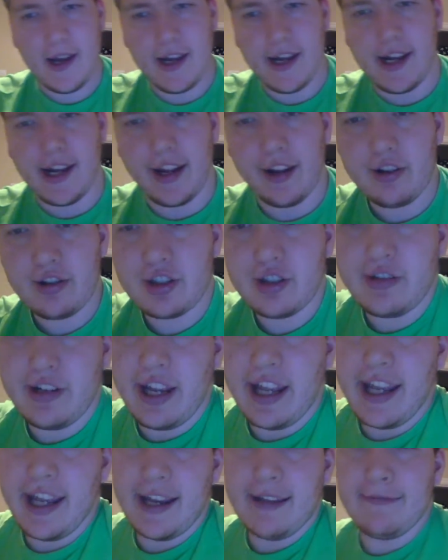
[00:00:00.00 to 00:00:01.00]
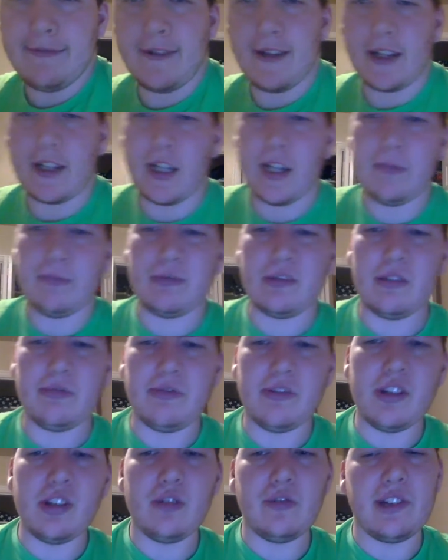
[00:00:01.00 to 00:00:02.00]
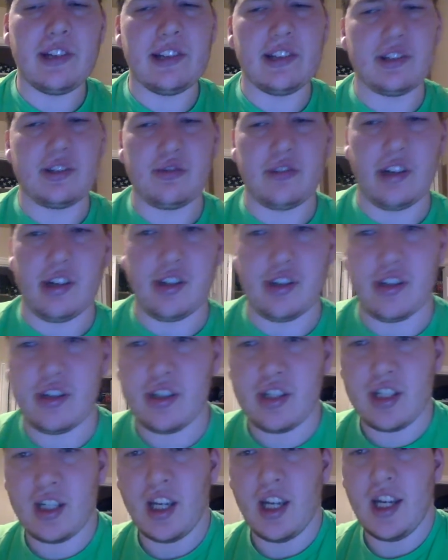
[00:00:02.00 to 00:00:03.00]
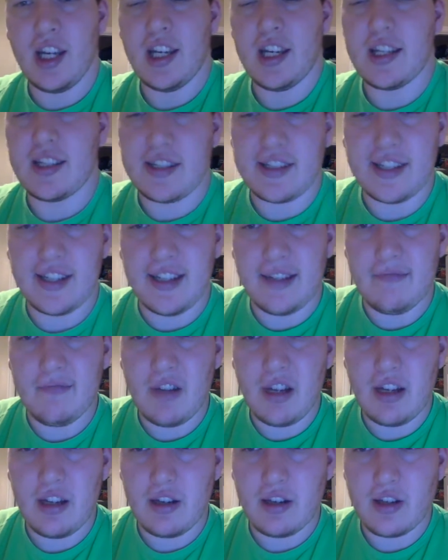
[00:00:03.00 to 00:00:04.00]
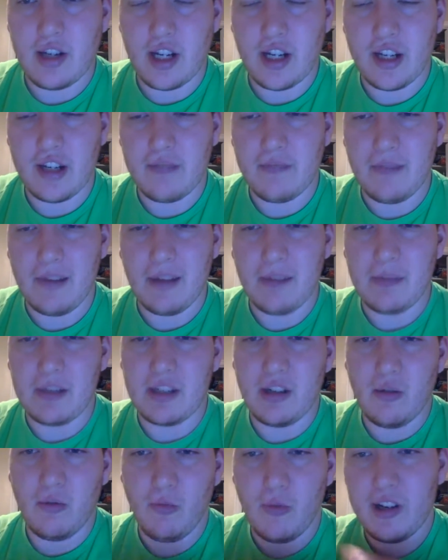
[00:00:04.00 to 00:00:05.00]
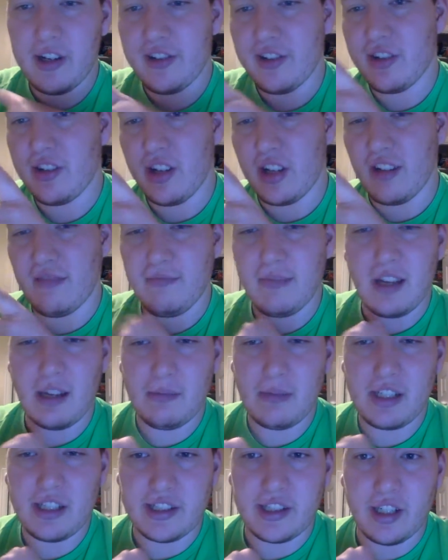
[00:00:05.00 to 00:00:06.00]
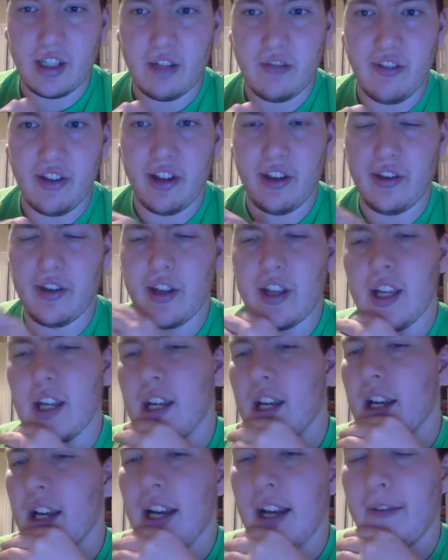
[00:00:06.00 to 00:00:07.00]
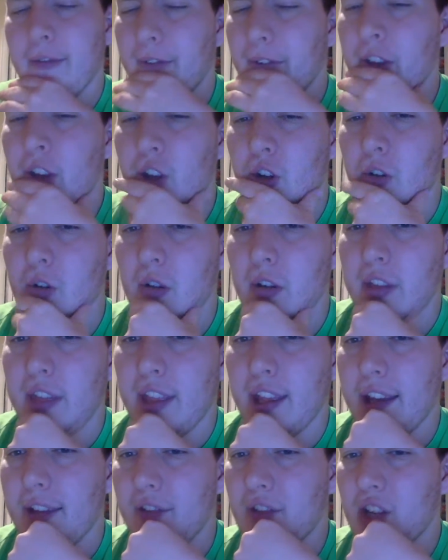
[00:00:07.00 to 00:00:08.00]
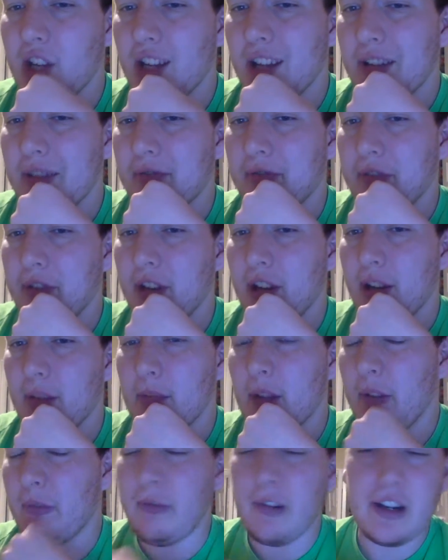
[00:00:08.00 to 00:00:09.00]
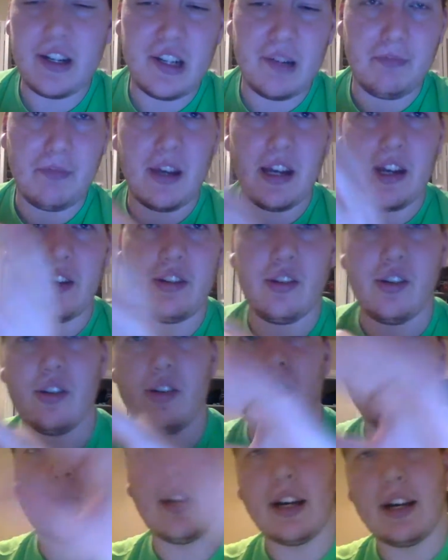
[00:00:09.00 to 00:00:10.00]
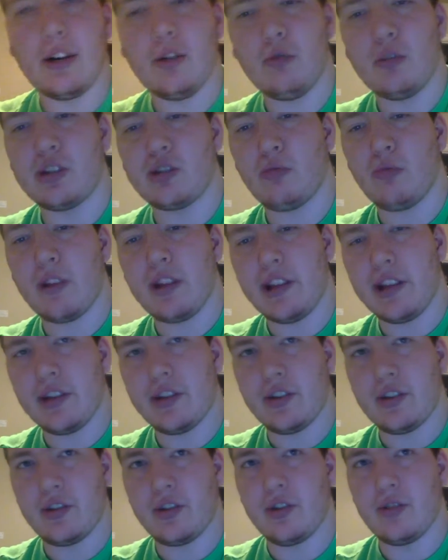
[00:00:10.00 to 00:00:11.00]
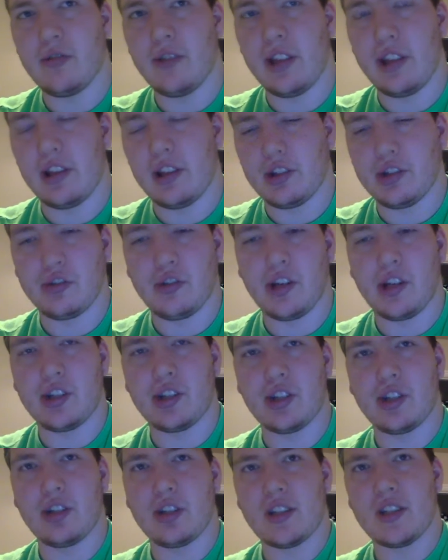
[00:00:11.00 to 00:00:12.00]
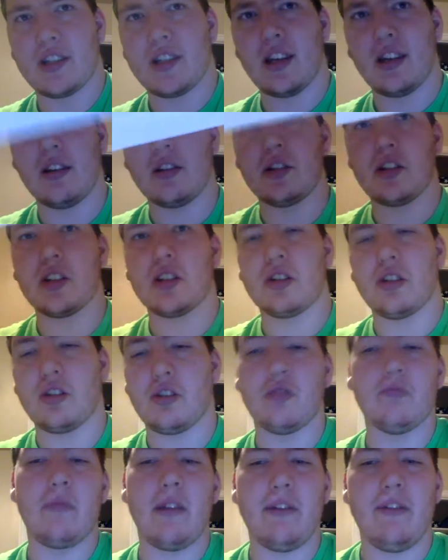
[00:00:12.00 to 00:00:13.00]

I also have a couple of new illustrations, one done by myself, and a few that I've done from a friend of mine who was willing to do illustrations just to do me a